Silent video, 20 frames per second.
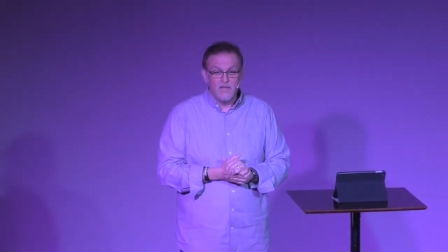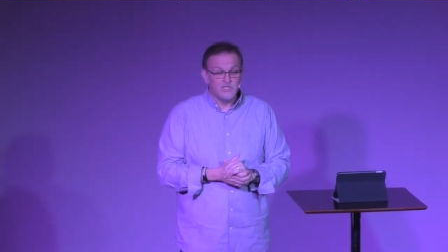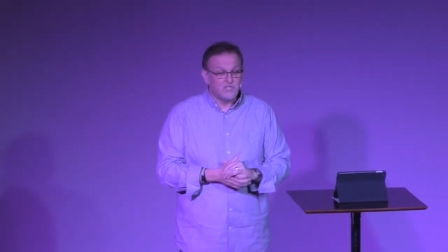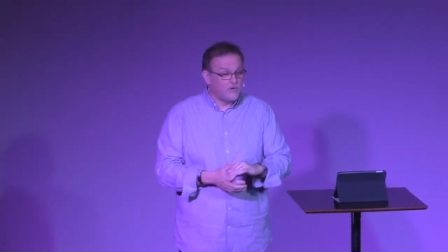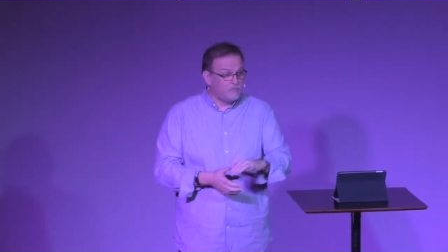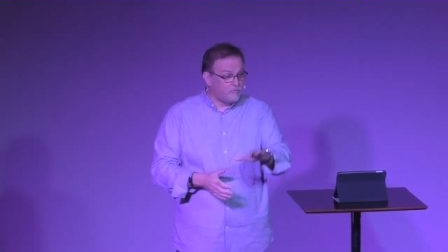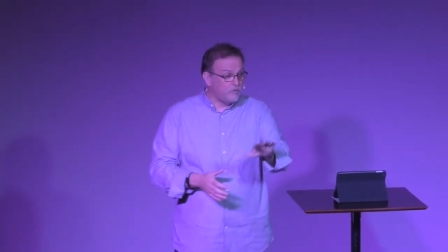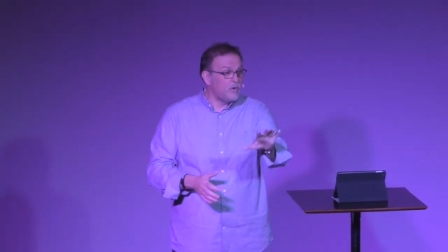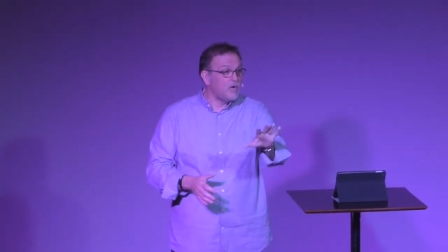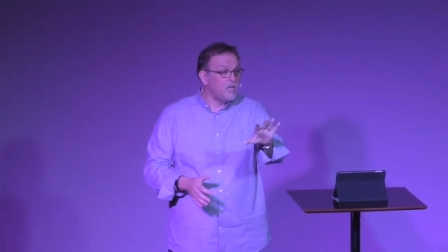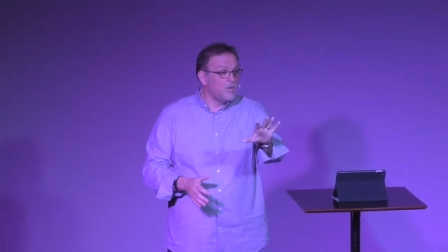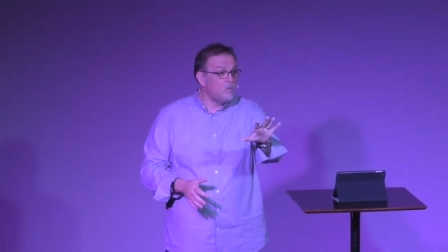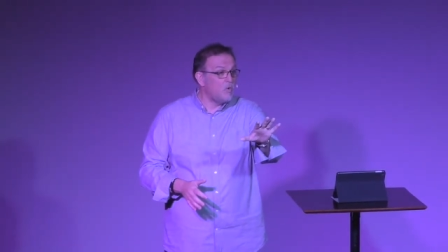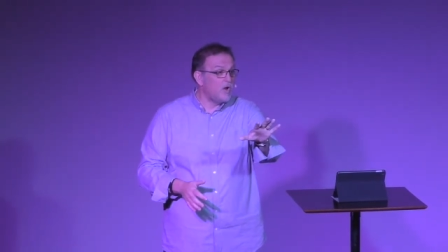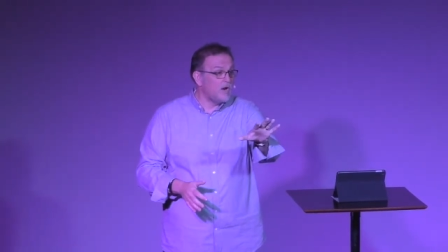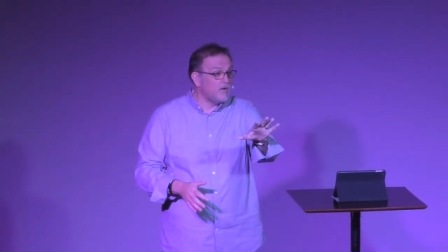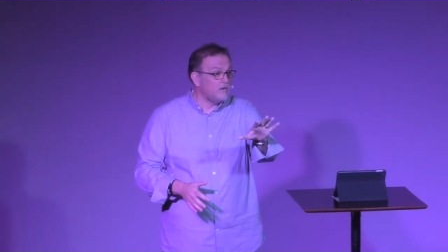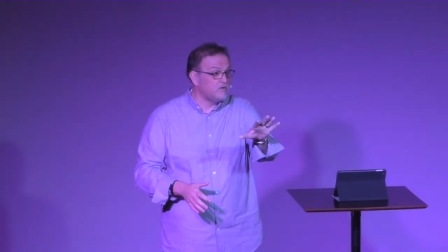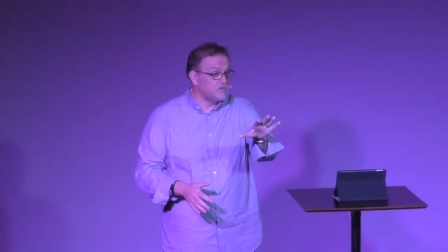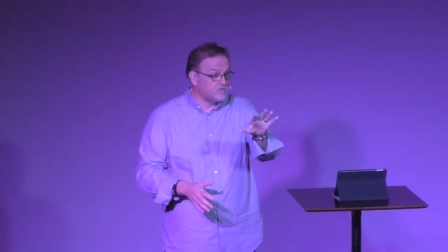So if you really
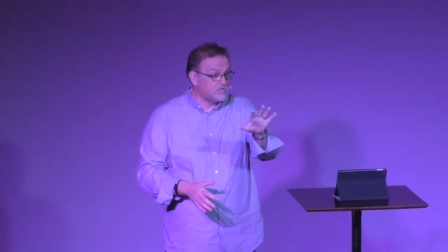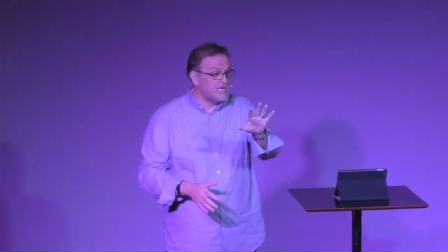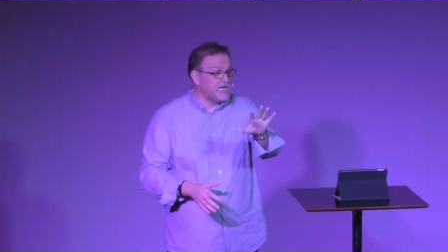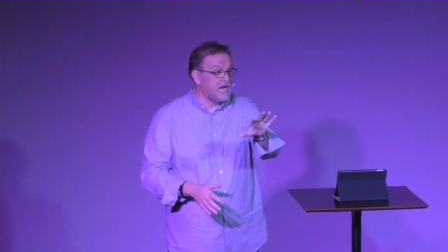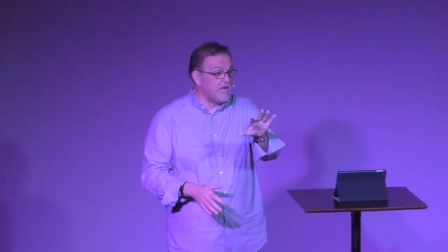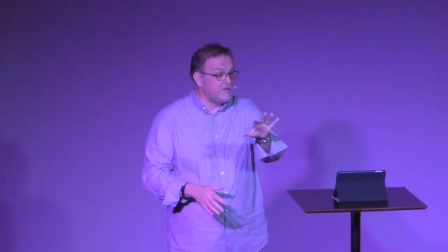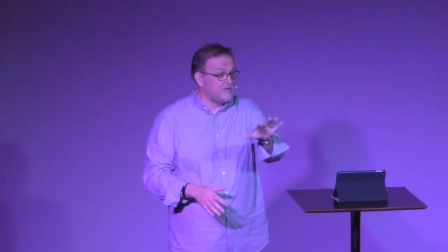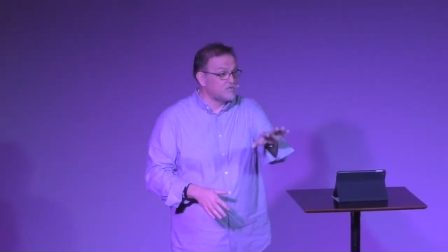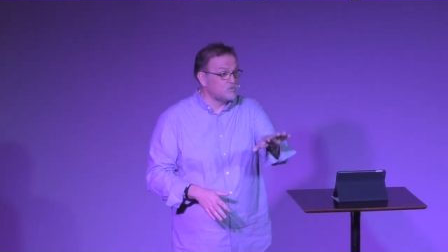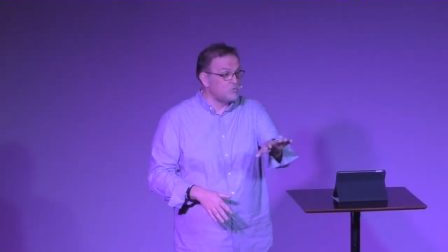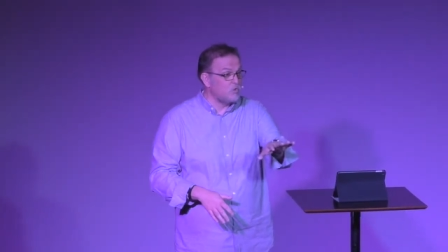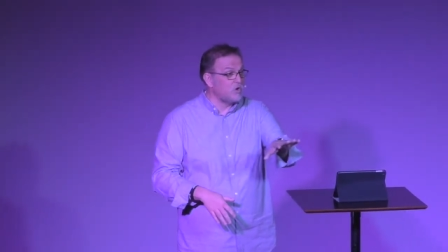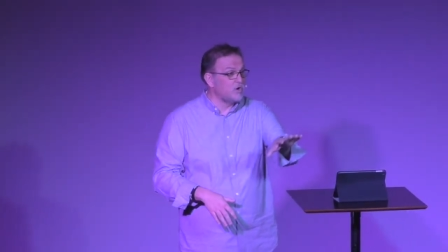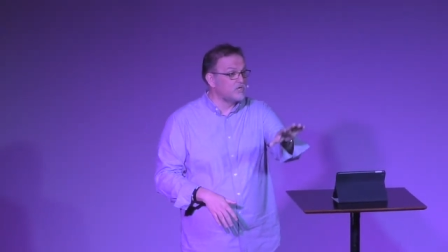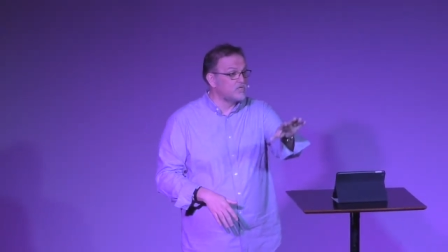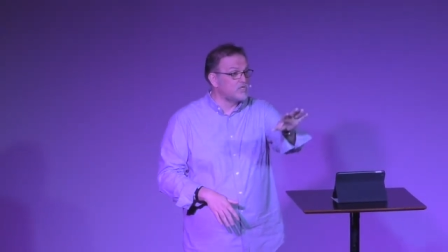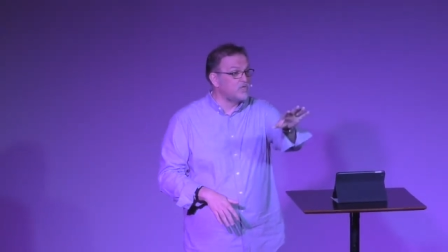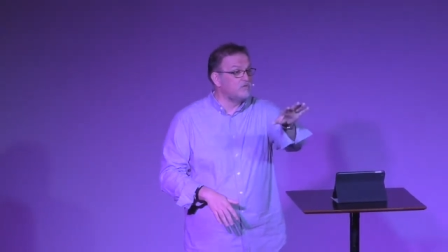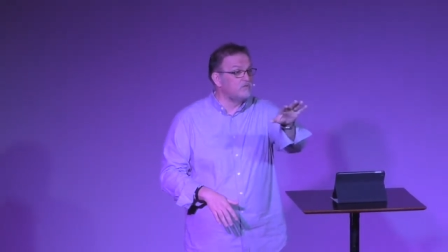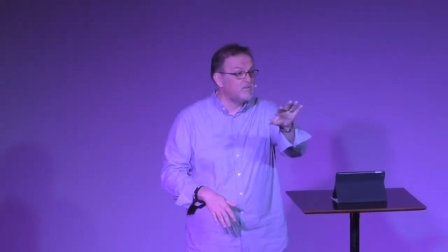want to see how this
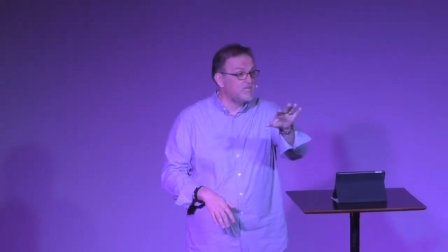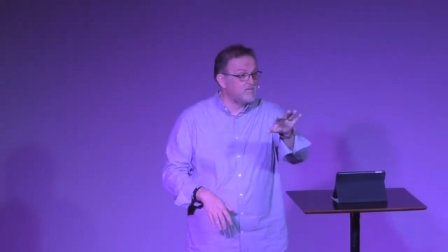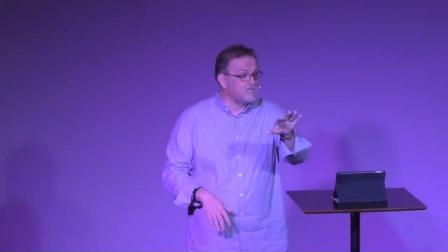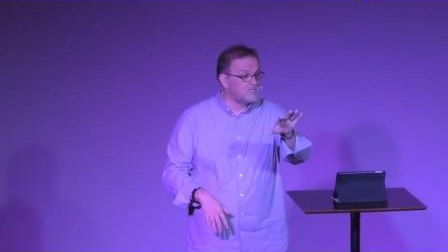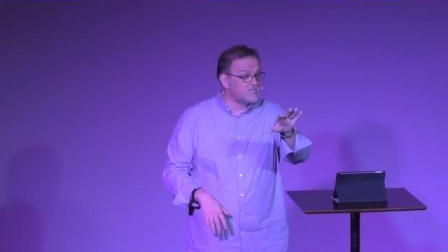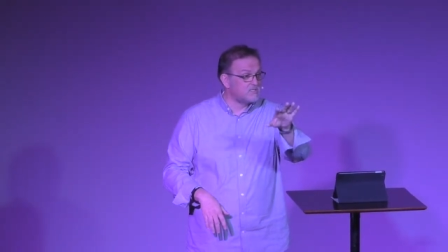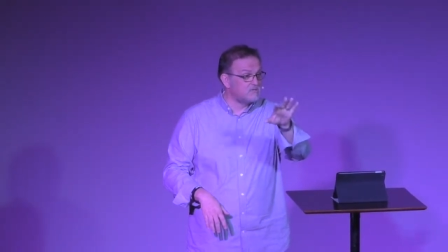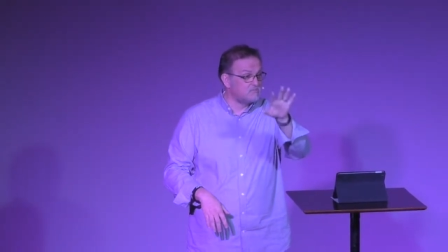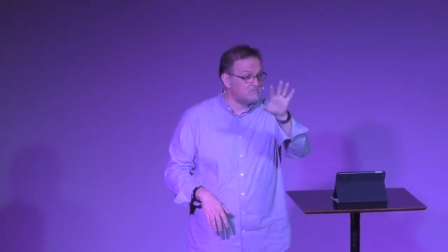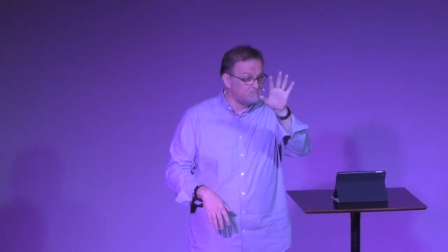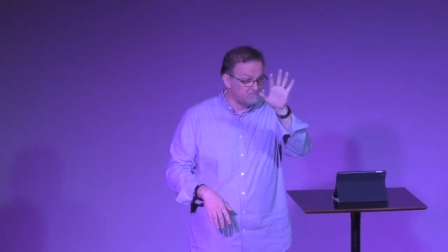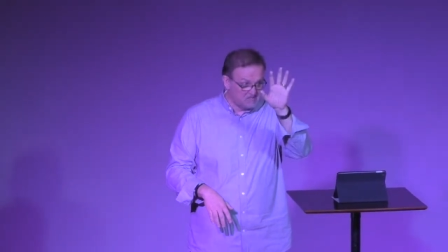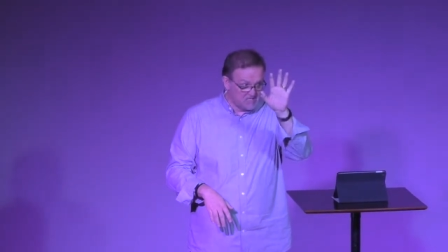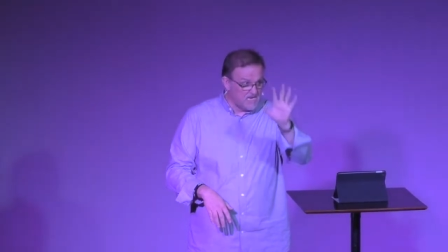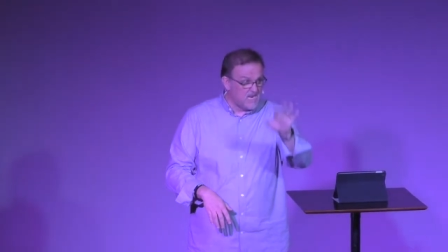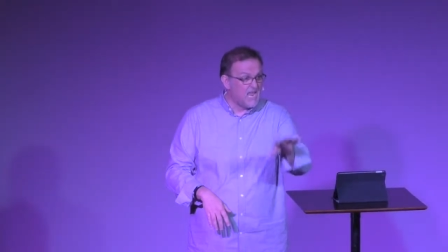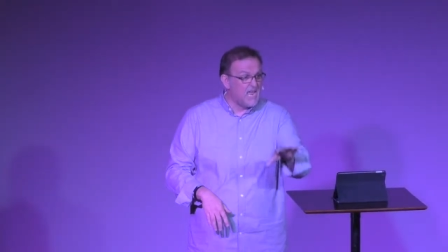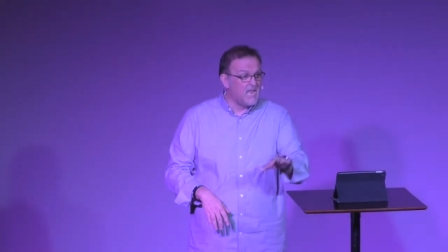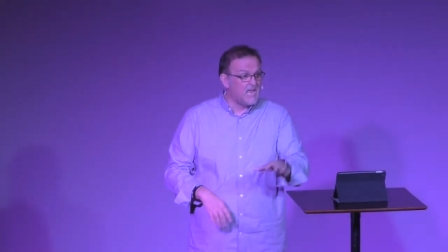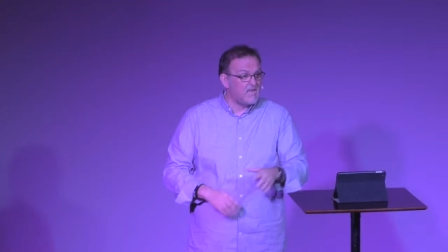works, do this
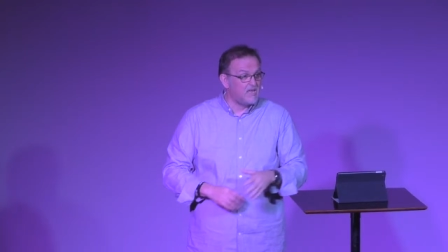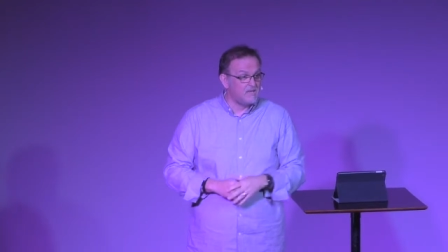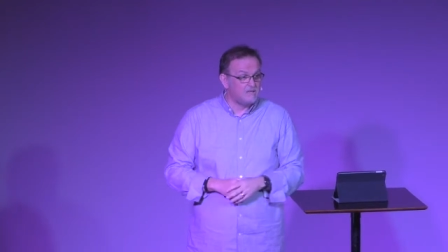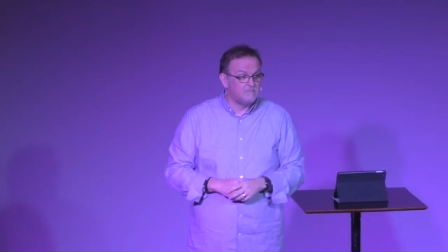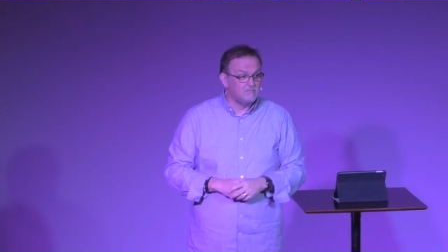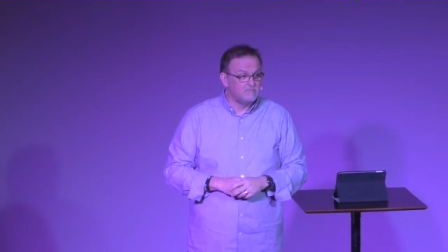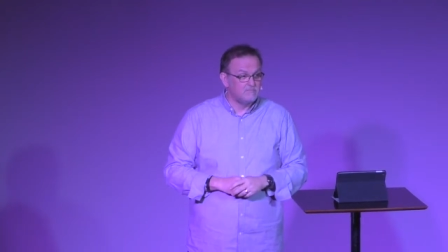today.